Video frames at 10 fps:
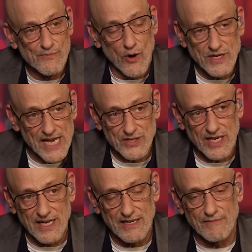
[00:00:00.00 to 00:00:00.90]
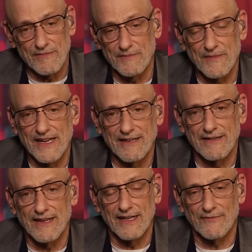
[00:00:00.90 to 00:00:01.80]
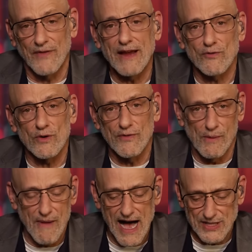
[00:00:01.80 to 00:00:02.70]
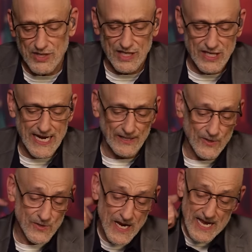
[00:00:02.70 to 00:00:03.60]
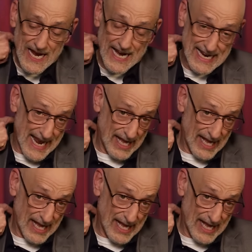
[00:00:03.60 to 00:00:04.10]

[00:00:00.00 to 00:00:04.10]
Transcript: protesting in favor of Hamas, these killers, and